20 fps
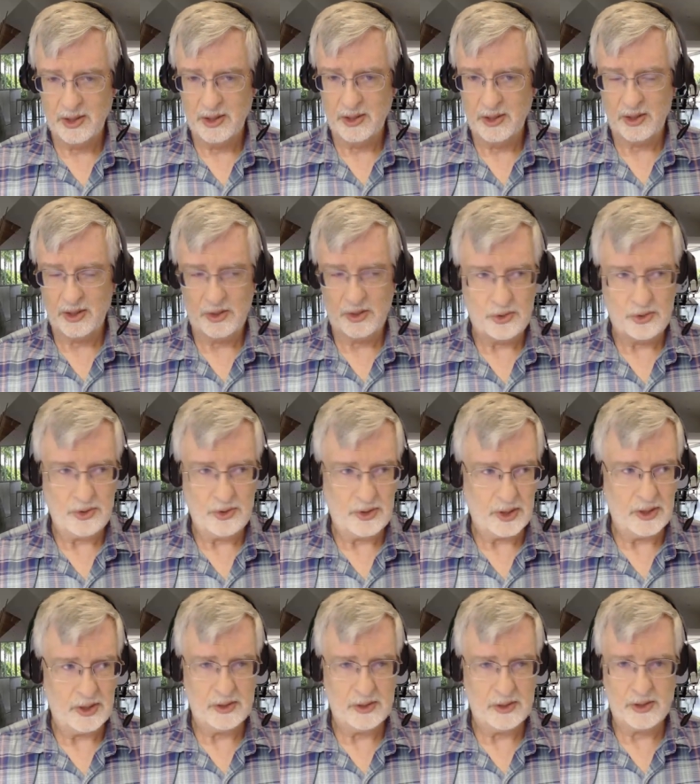The truth
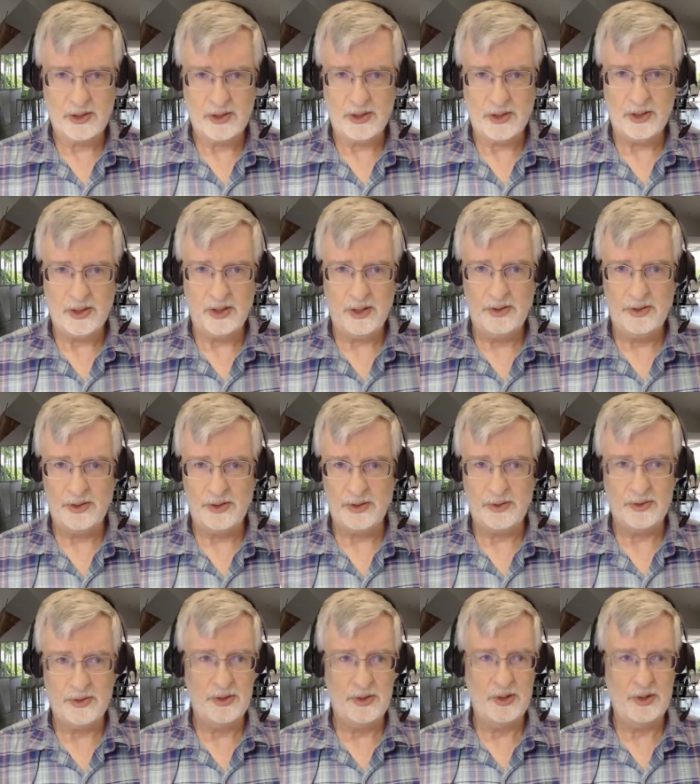undergirds you
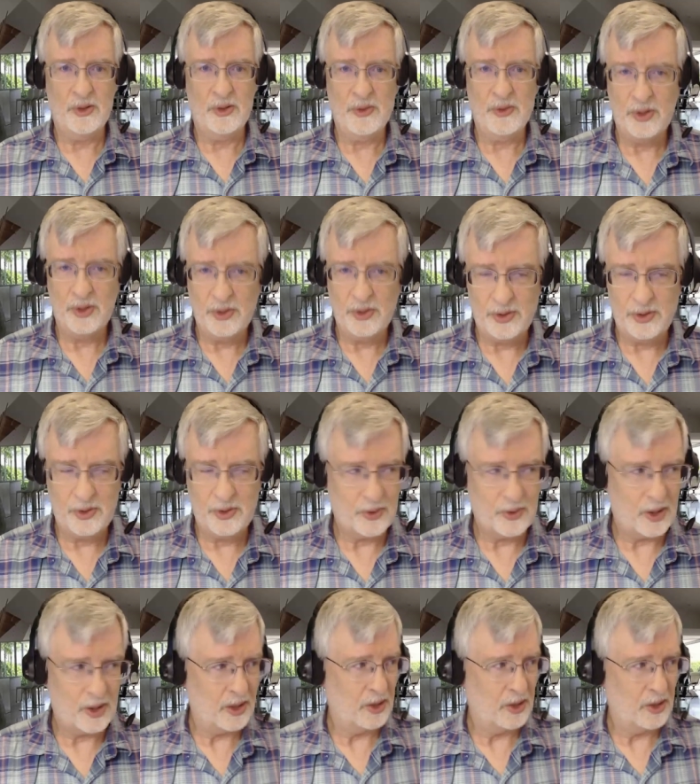in knowing who you
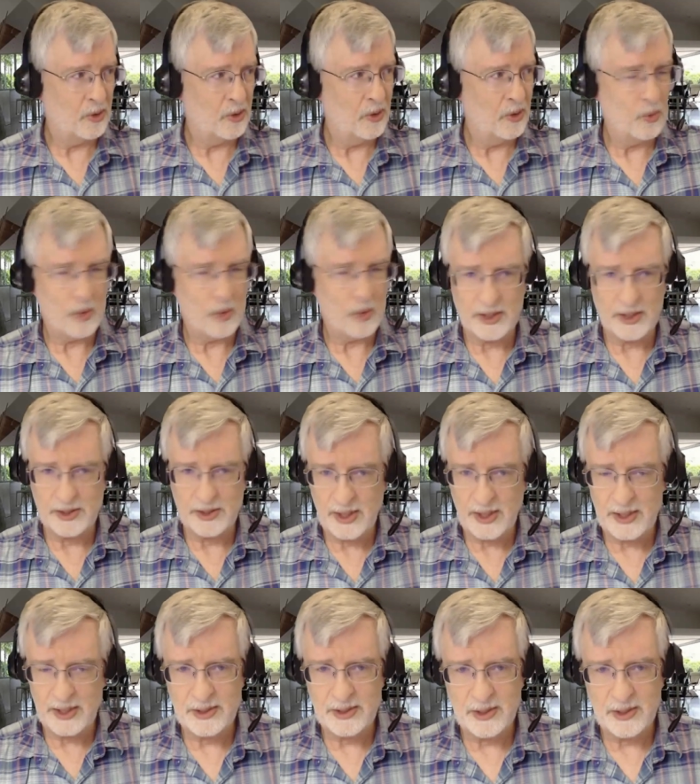are, knowing what it
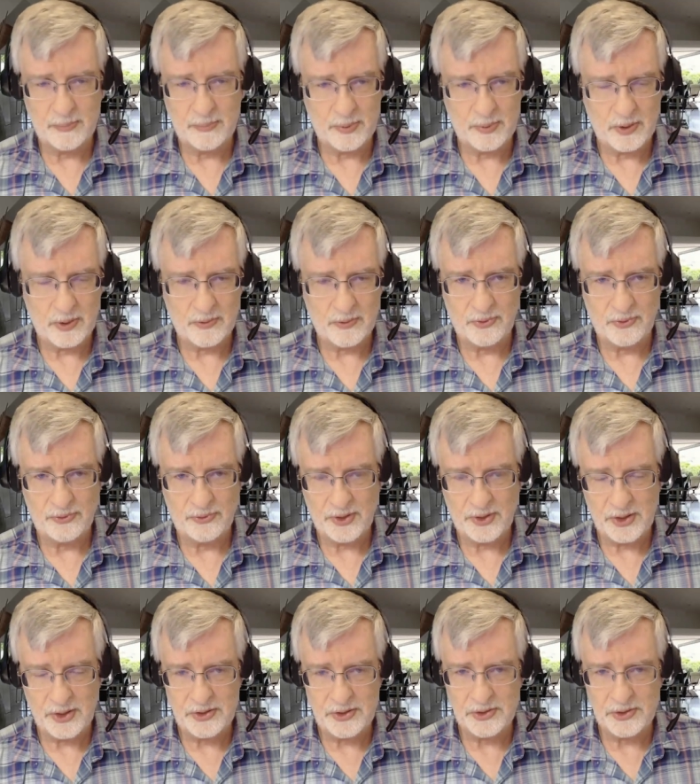says in the book of
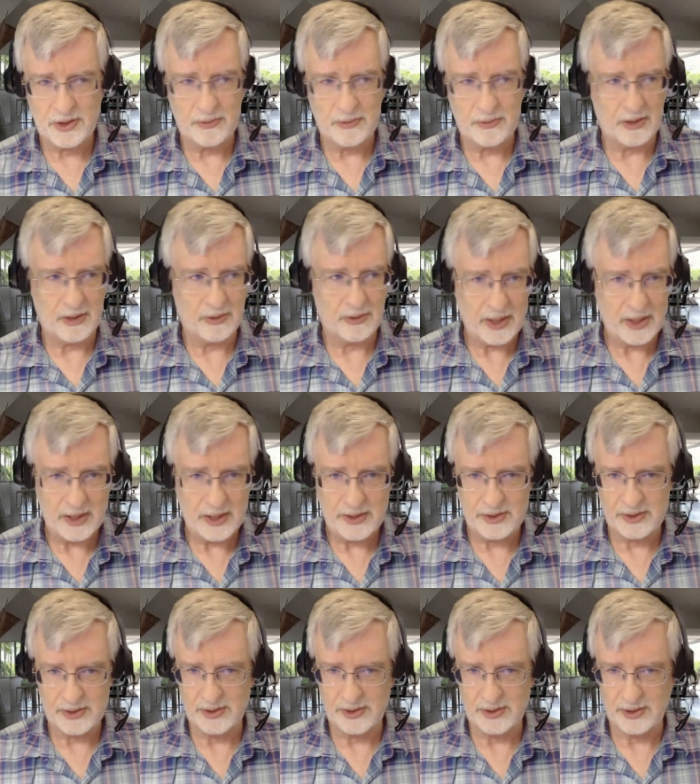Ephesians about
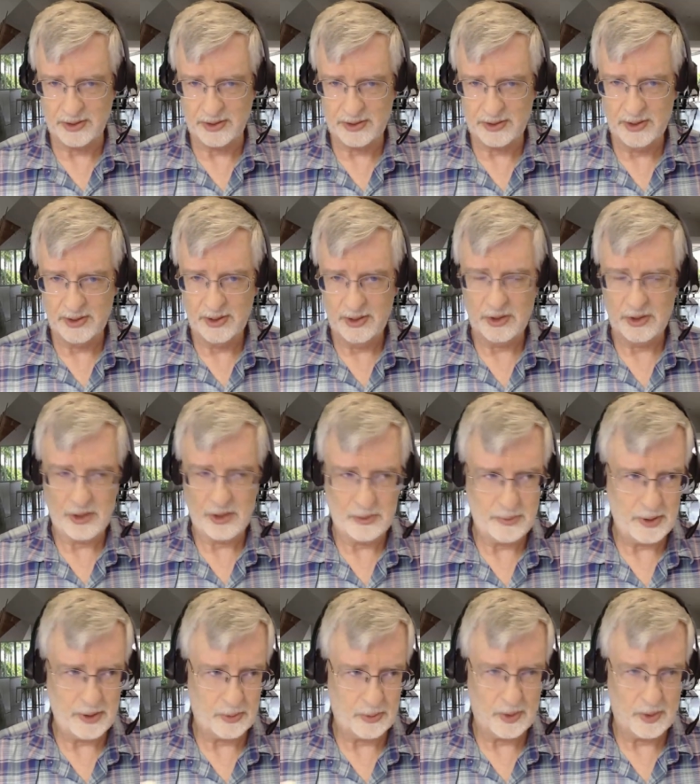righteousness, to
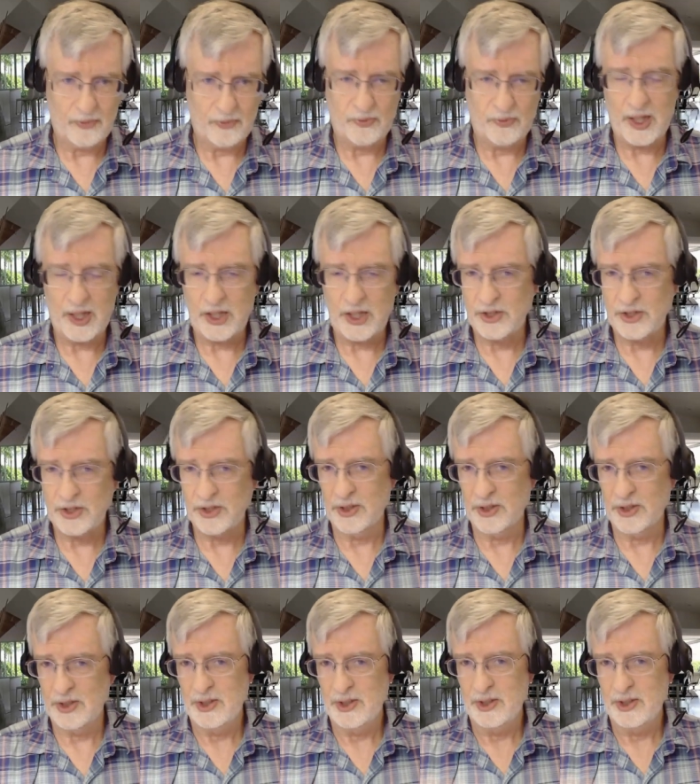be a reflection,
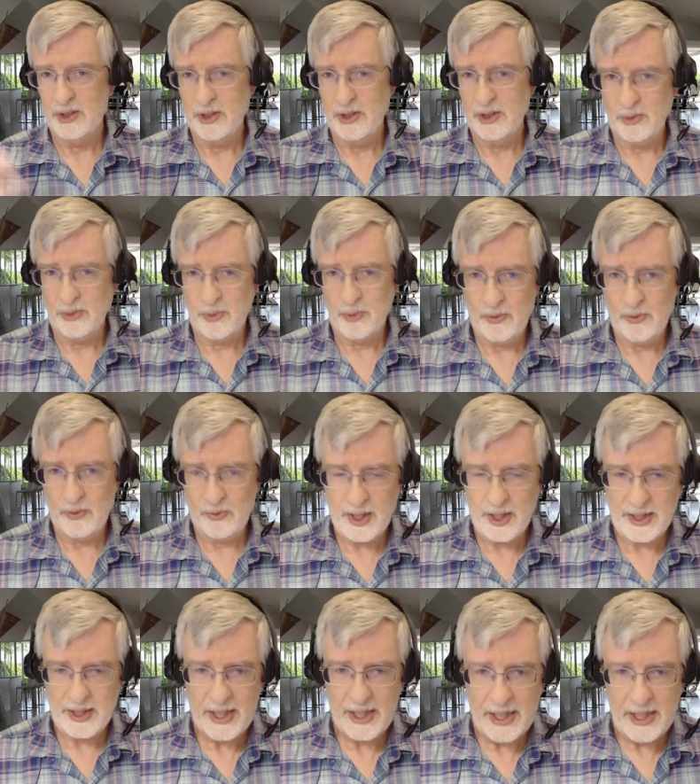
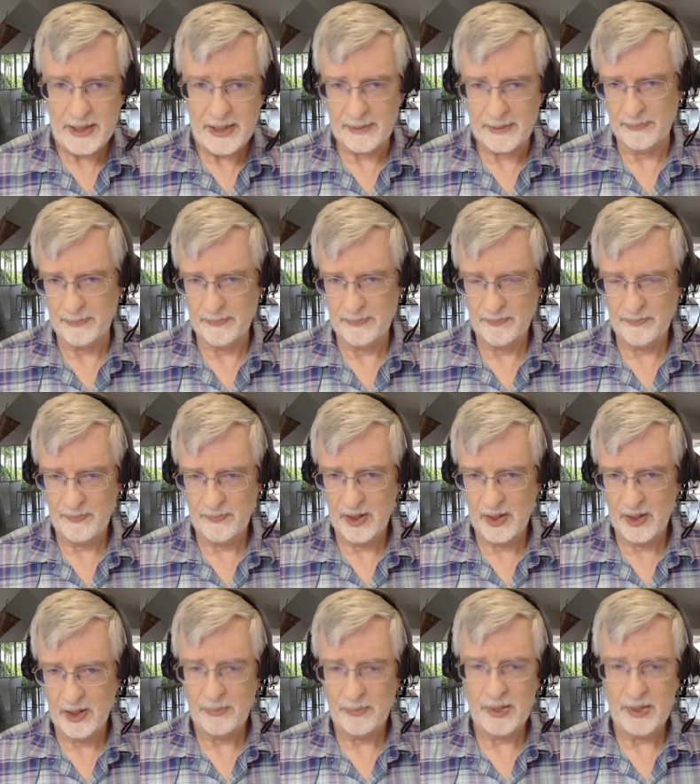reflect Him.
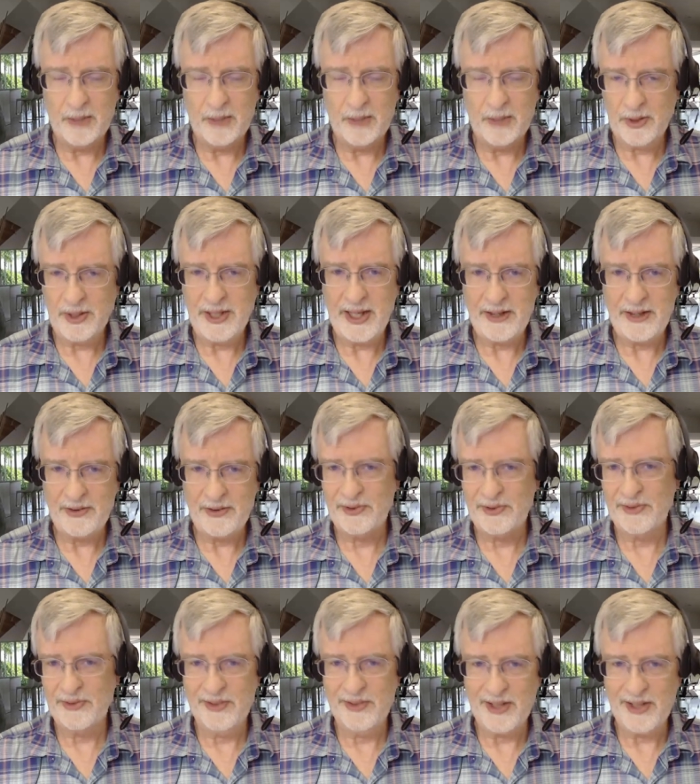Be imitators
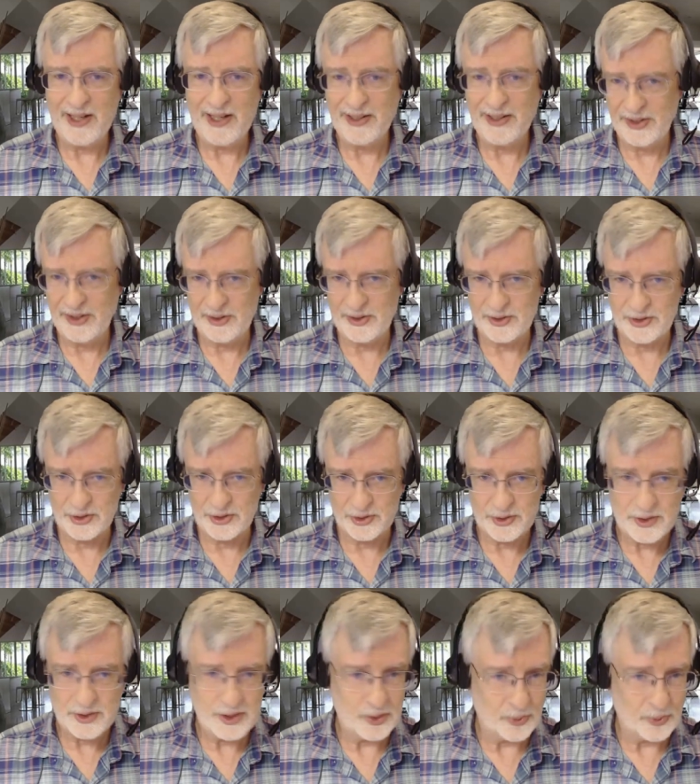of God, dear
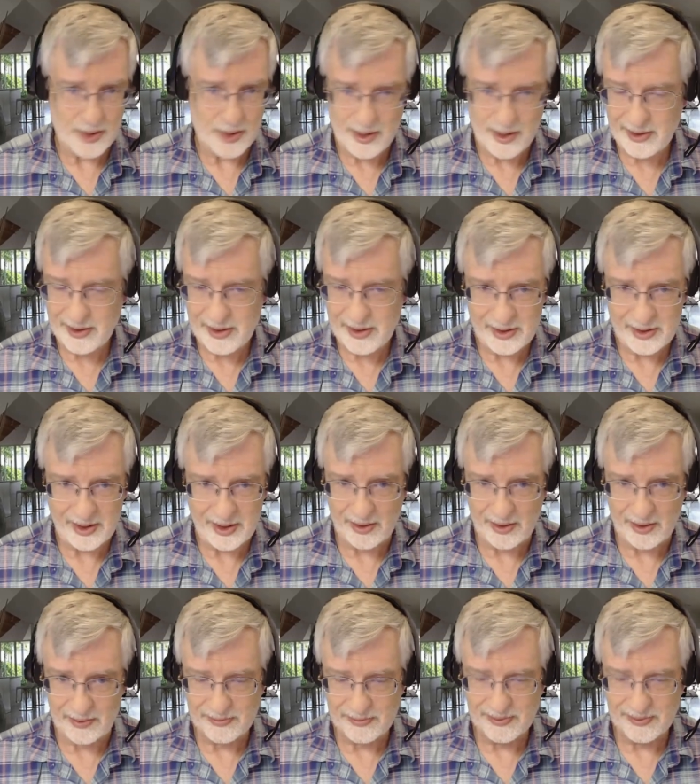children, and walk in love